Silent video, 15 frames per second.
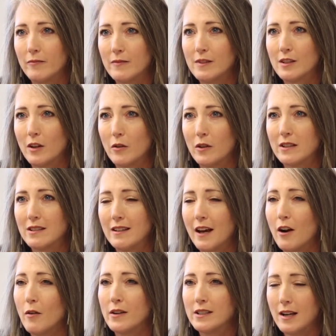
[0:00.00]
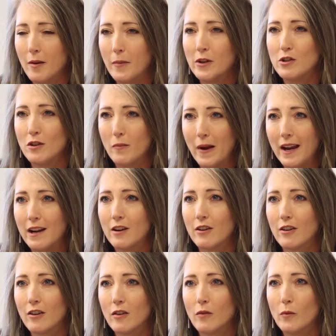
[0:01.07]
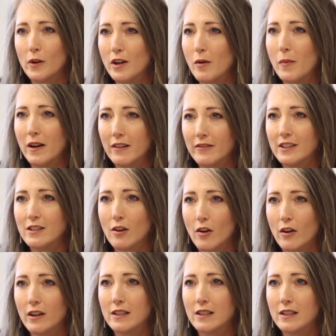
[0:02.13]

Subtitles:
So it's not always how much you make or what your benefits are.